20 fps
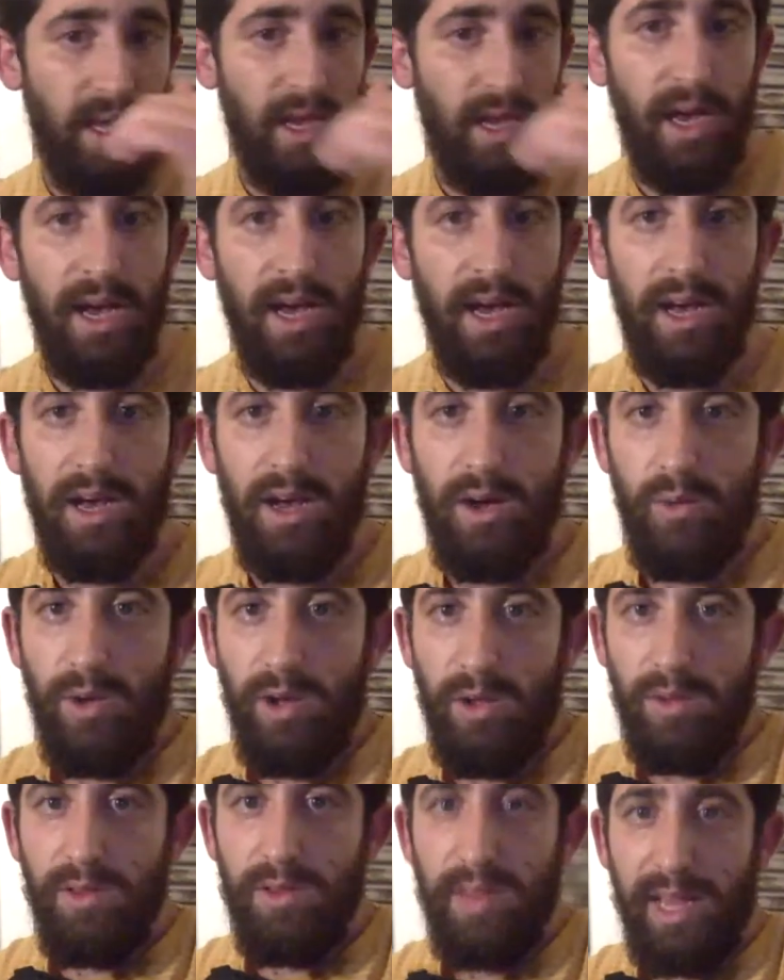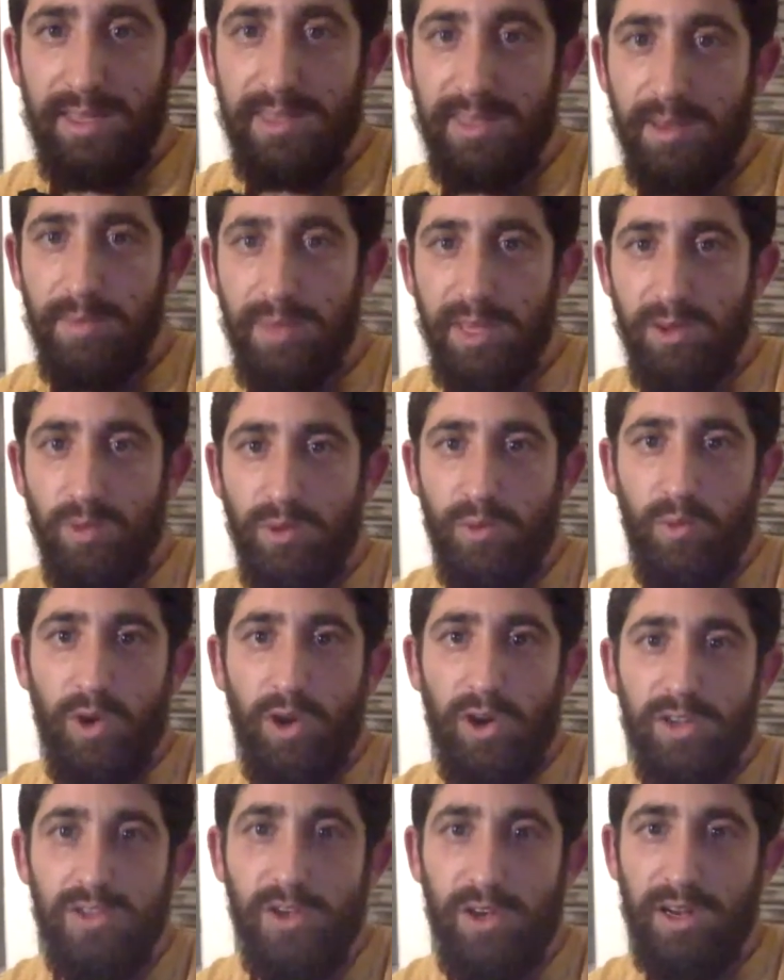Well, that's something we
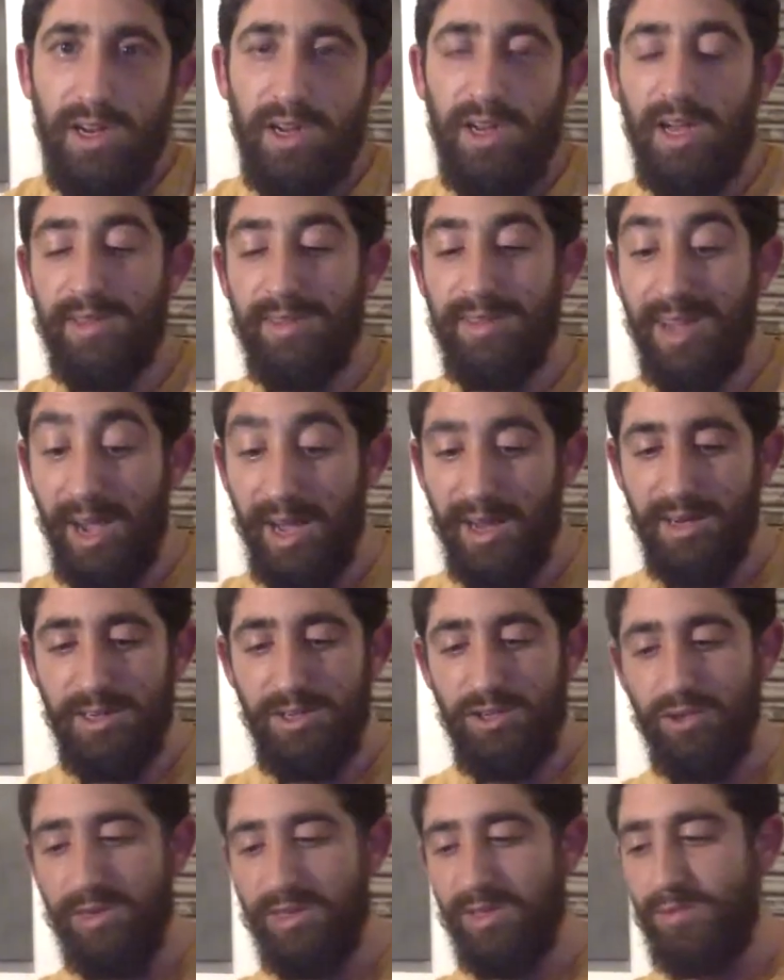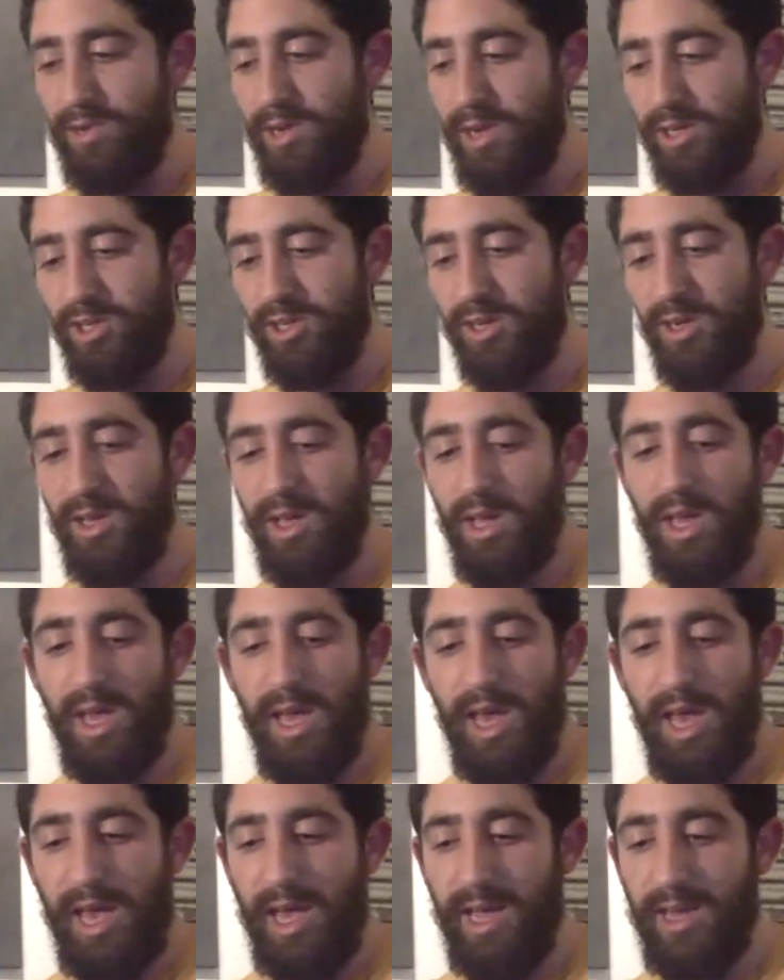worked on a ton during the production,
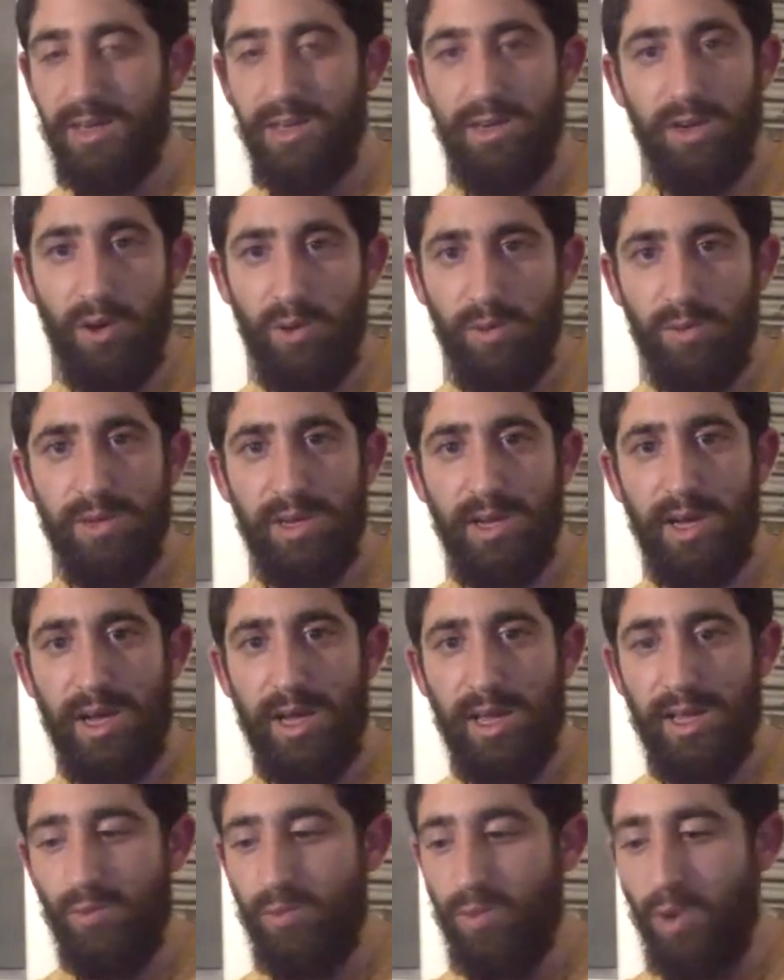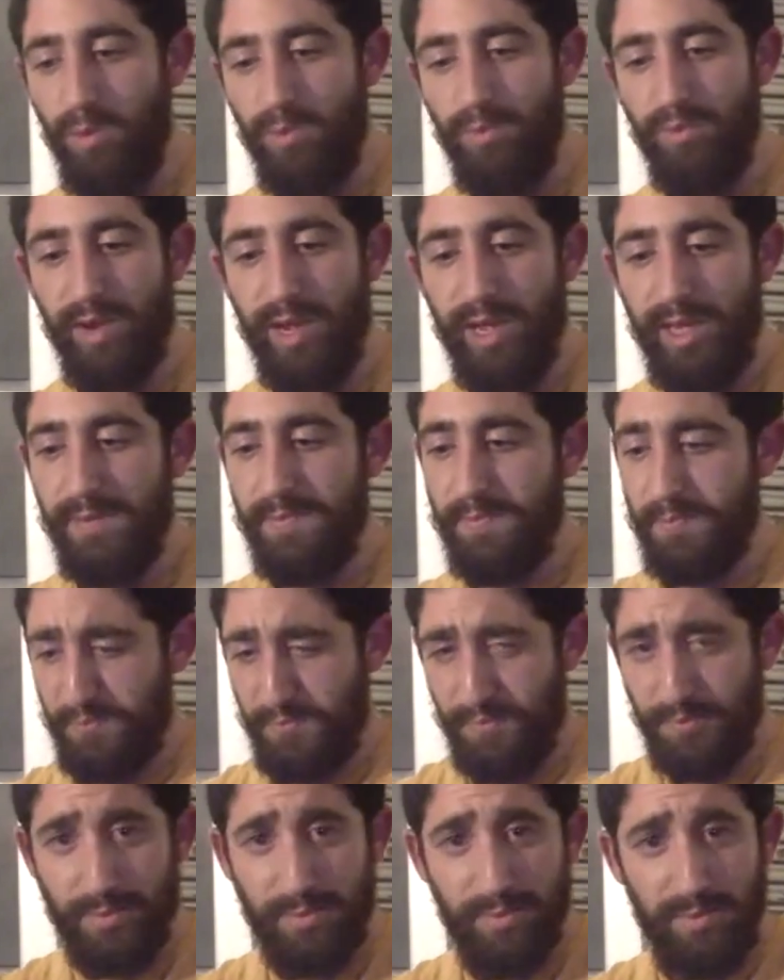and no, it won't break.
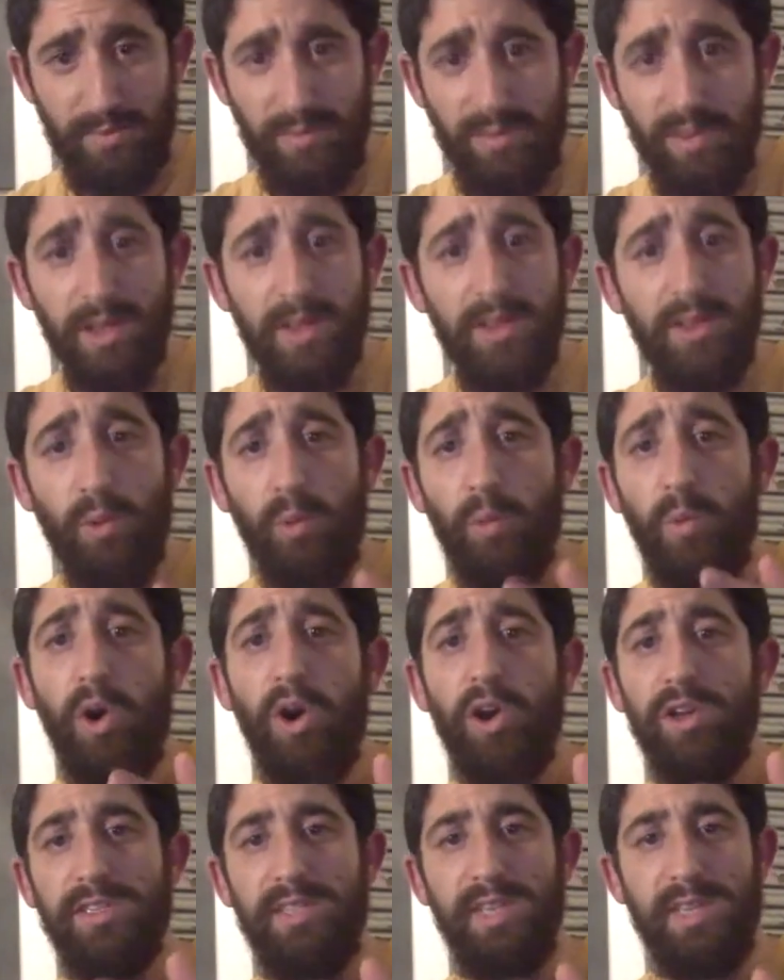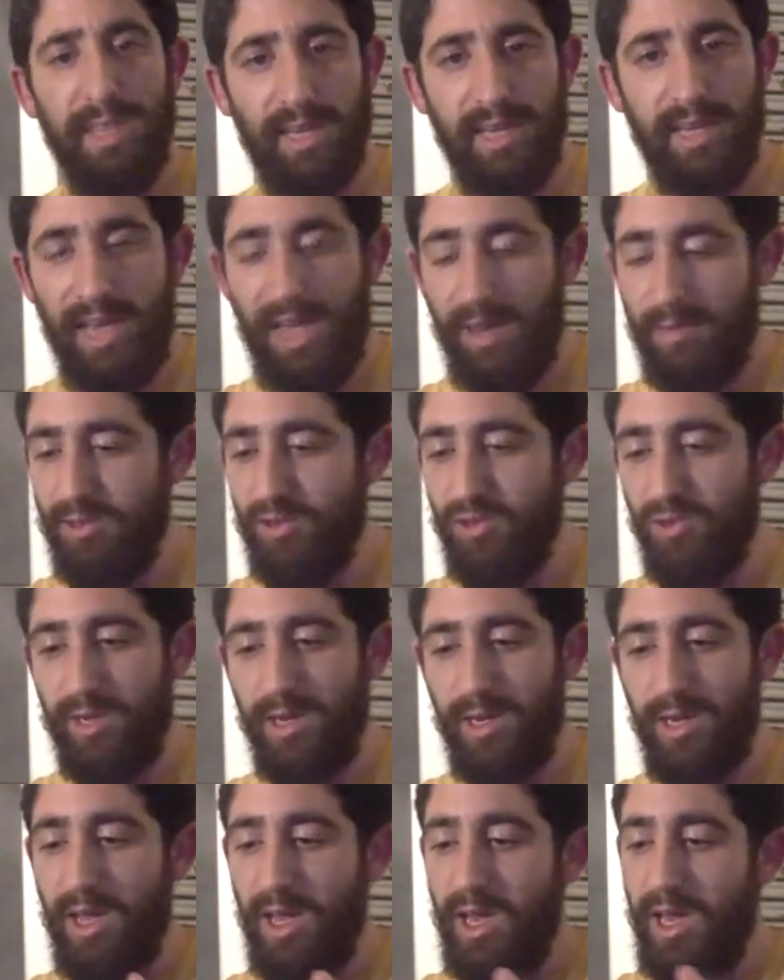The worst thing that can happen to
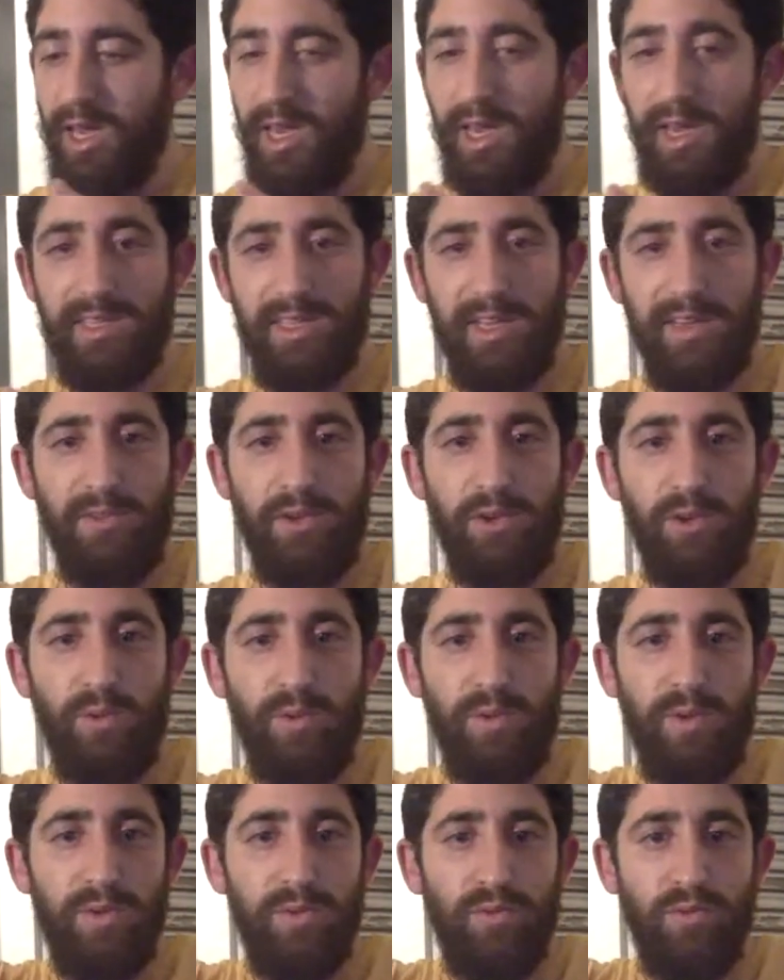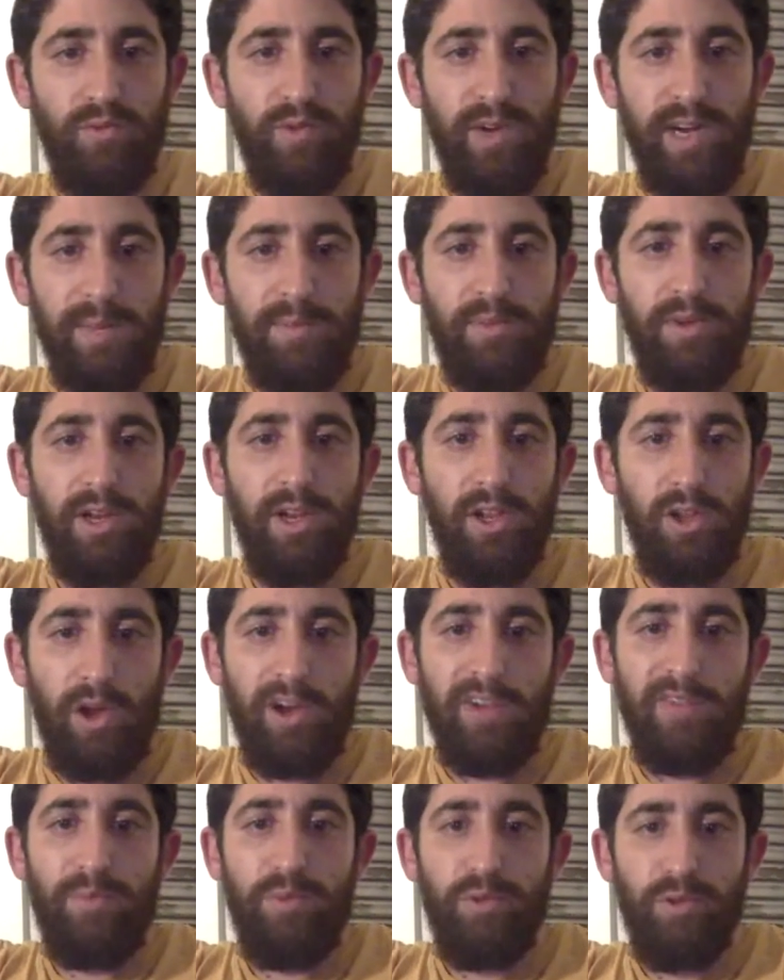it is if you really put a lot
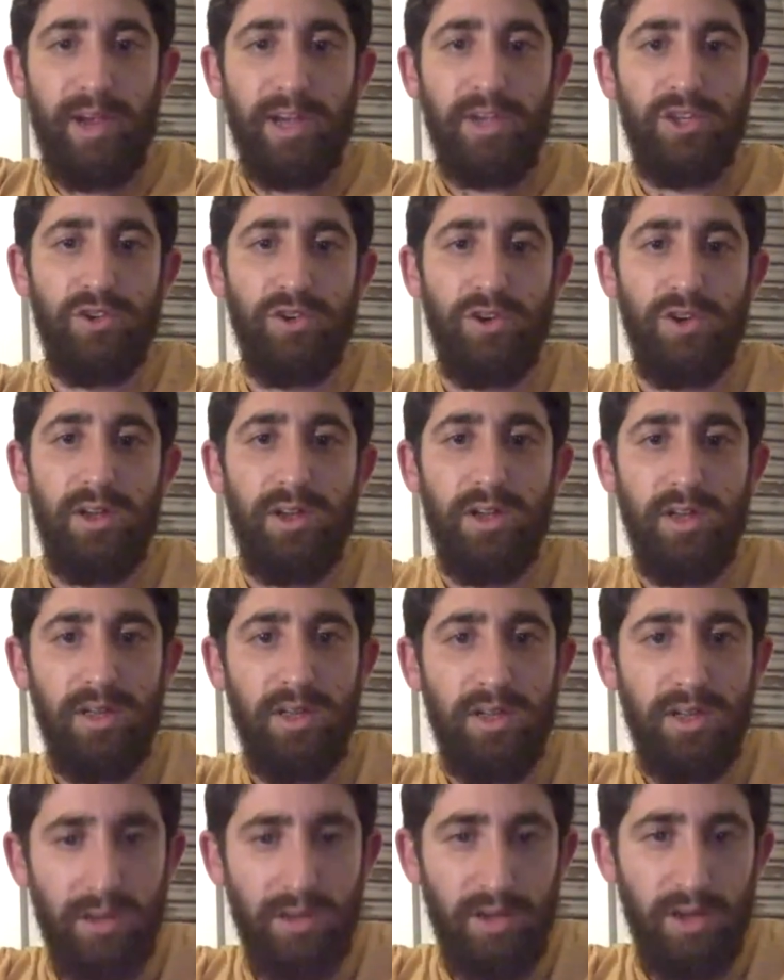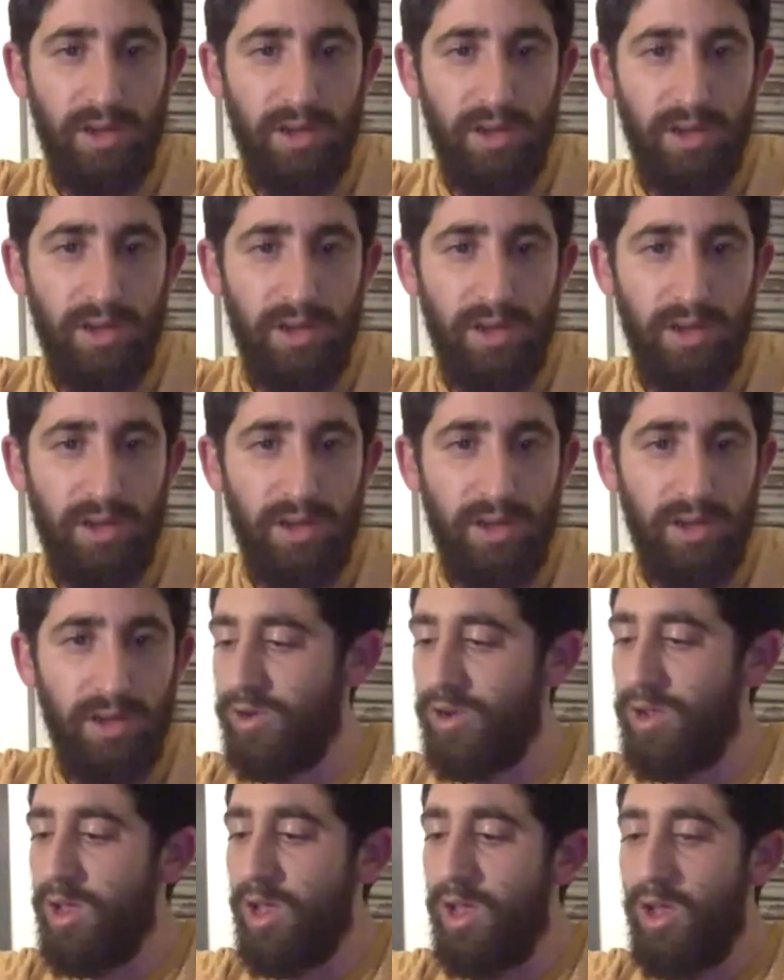of pressure
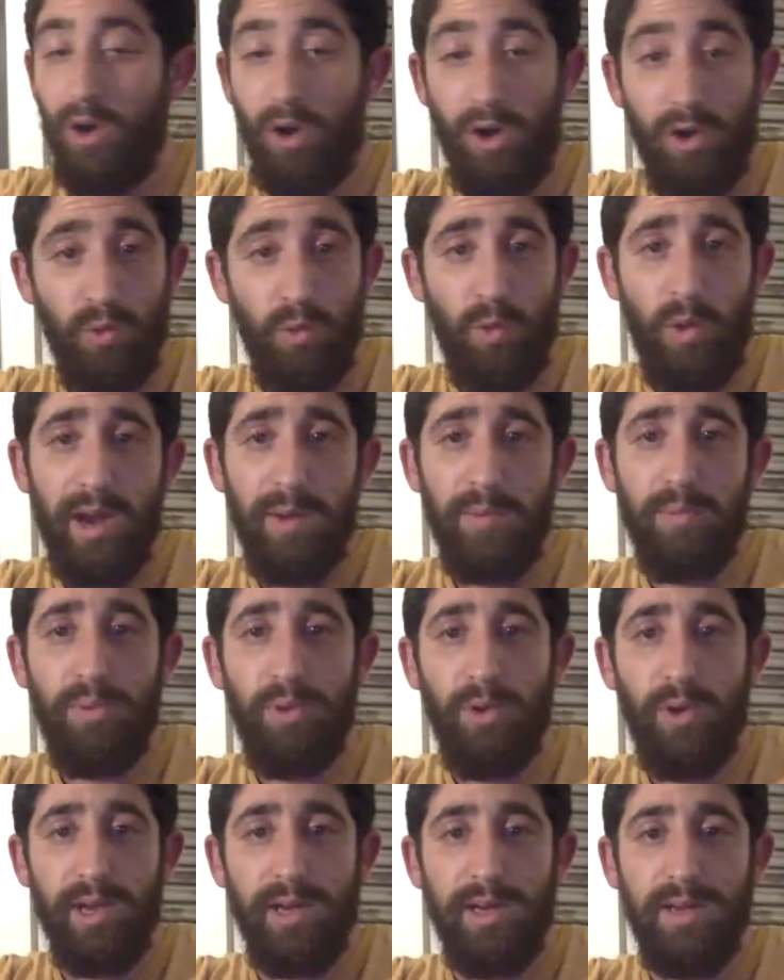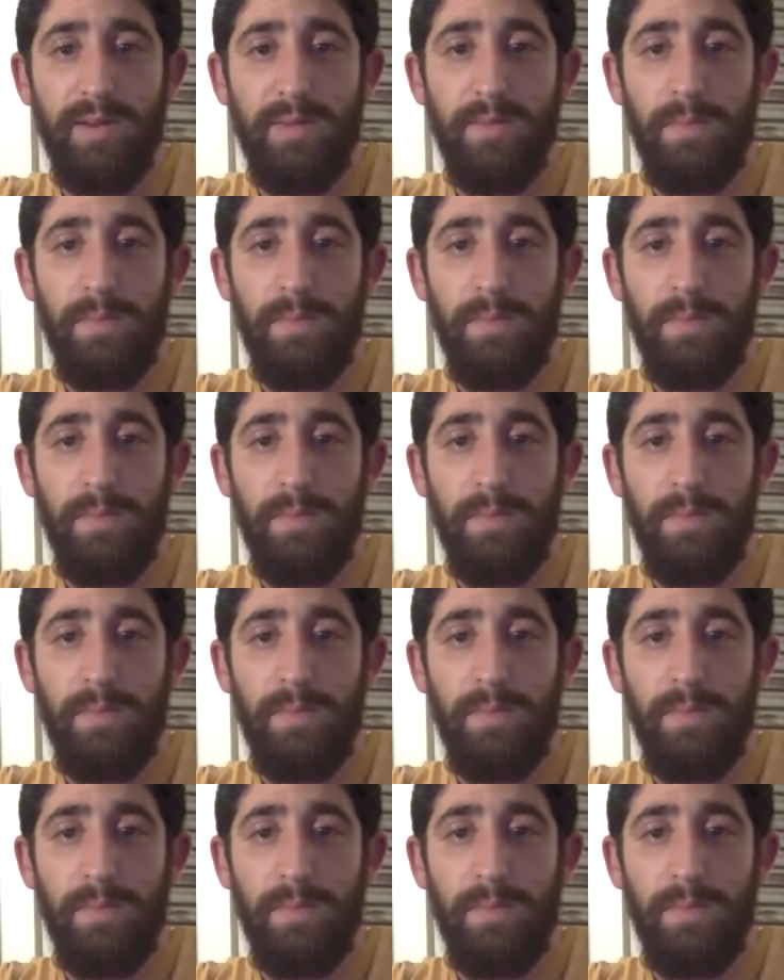on one point